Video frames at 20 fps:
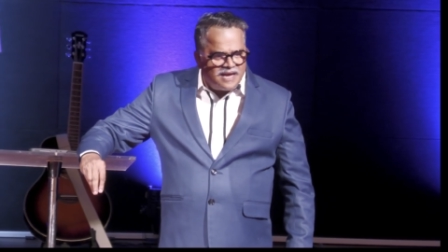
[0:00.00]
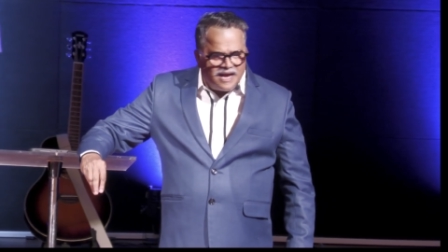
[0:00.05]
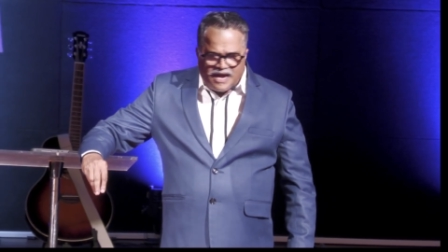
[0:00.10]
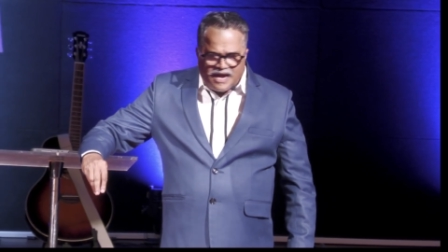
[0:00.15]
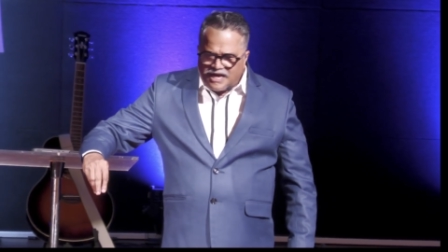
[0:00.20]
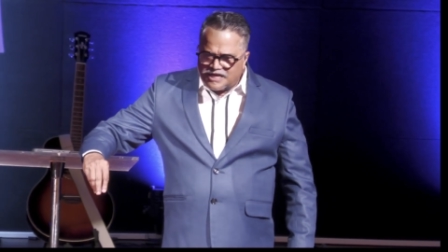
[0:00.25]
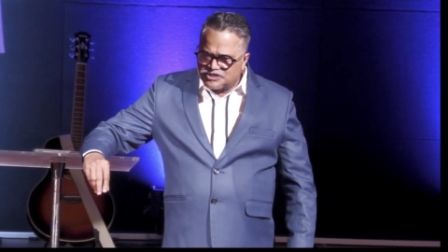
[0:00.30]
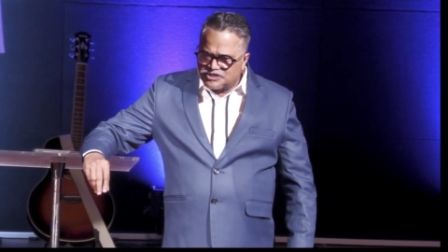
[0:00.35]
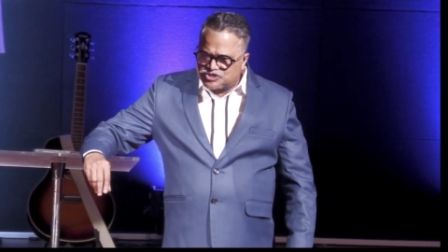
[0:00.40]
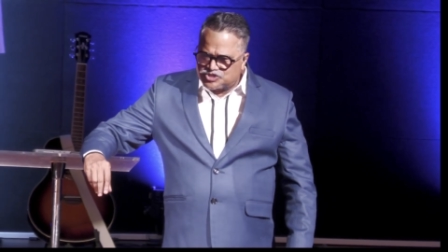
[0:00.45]

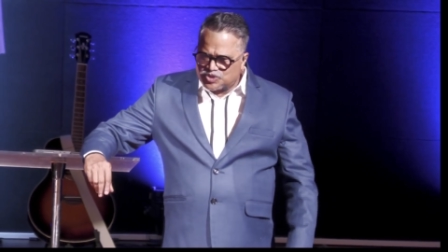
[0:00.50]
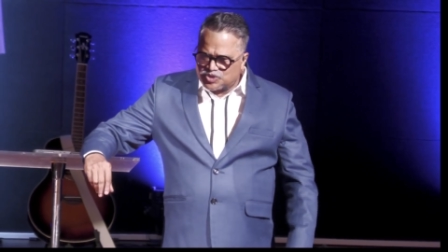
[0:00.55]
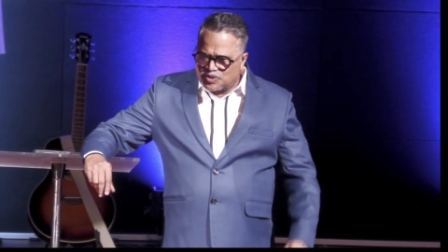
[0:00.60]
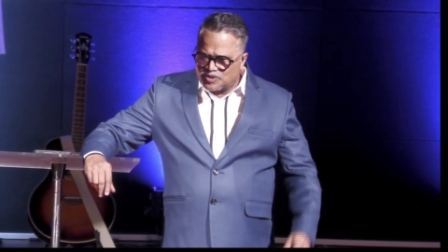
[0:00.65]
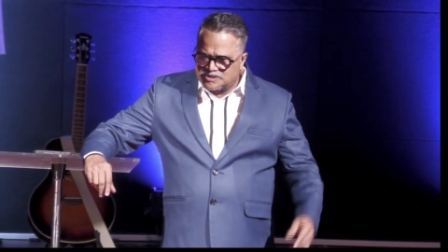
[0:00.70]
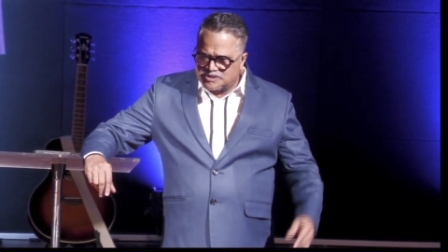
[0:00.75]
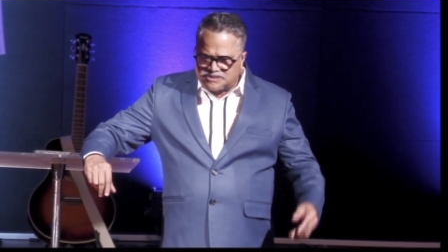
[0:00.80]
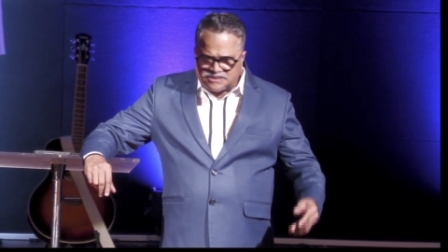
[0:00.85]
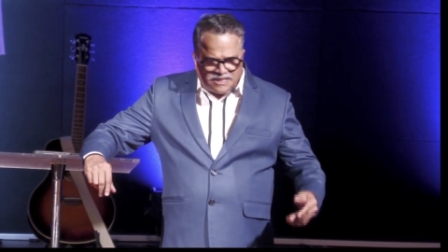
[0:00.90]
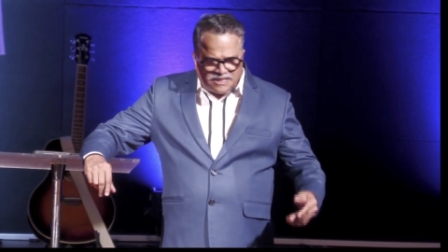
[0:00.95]
And
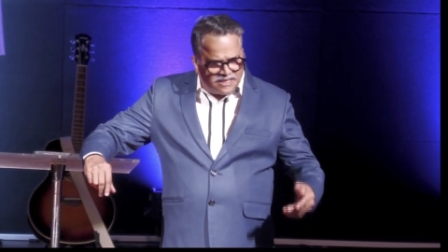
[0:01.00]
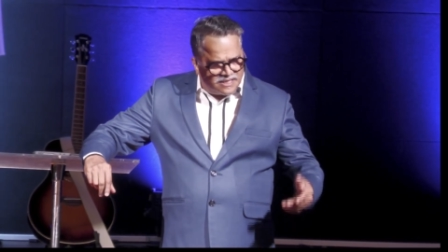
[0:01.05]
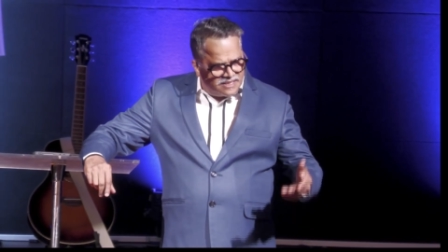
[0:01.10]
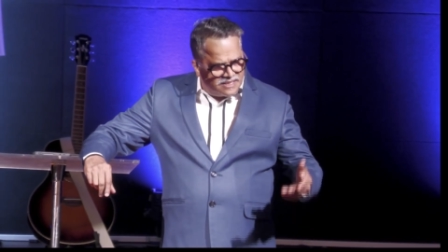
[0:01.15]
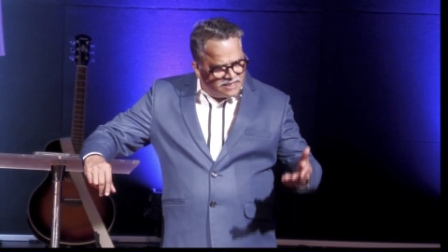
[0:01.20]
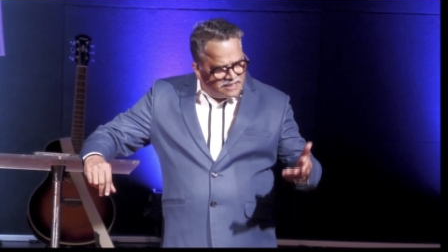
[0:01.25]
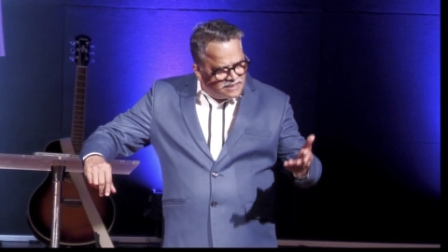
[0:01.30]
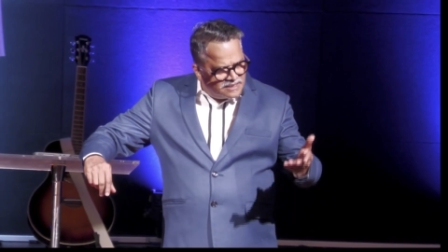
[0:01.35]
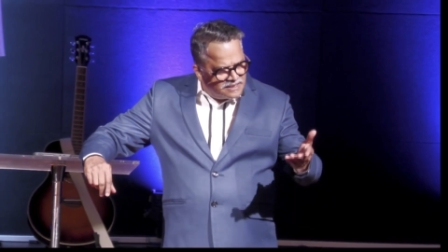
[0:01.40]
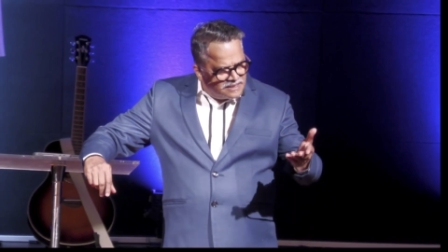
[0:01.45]
Saul
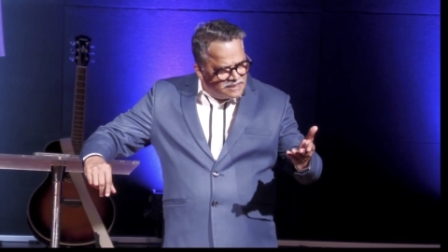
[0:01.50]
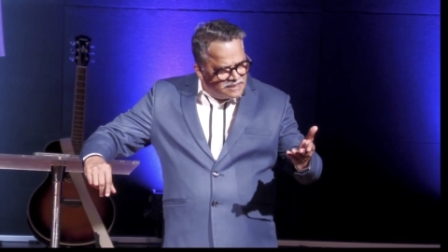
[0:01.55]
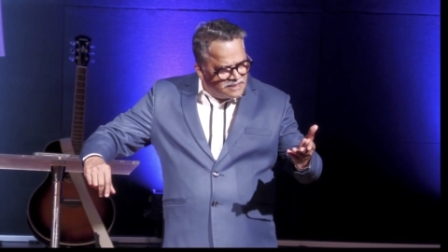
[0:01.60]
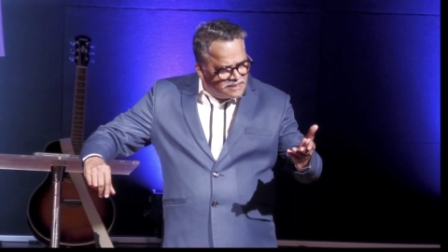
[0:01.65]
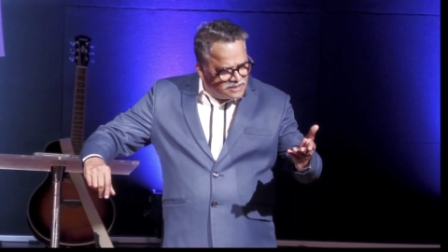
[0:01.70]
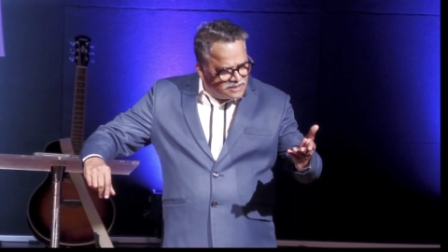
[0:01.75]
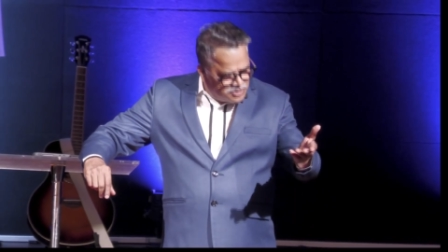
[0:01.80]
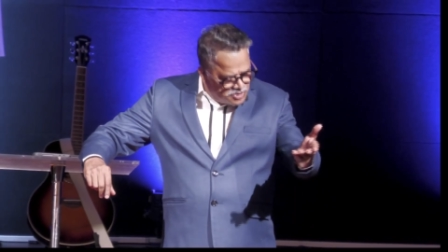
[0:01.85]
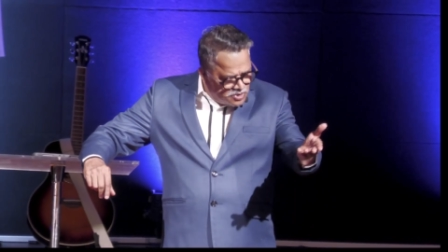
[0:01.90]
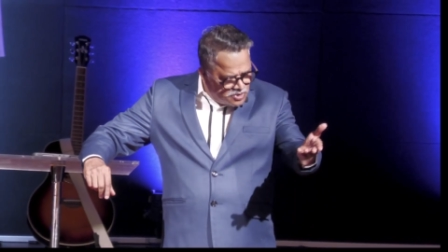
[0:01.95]
said,
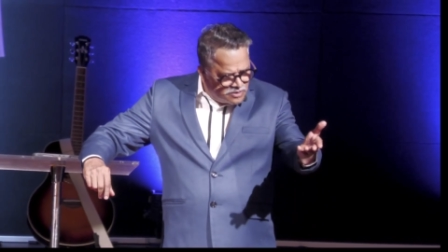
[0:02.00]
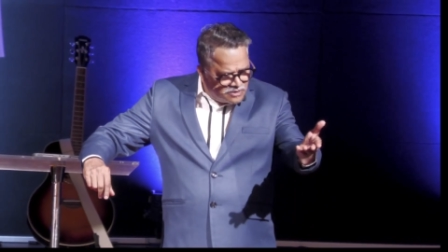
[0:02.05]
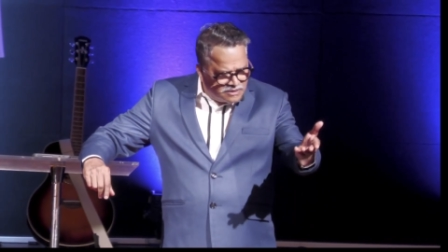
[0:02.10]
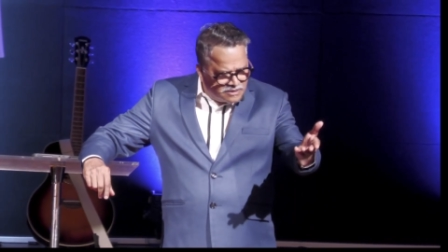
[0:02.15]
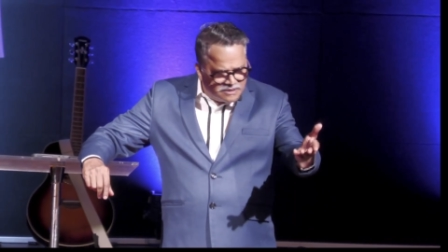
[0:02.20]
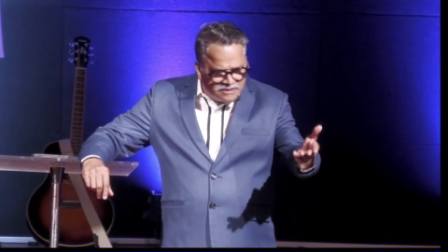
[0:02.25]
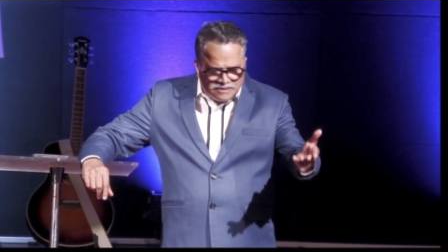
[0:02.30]
you?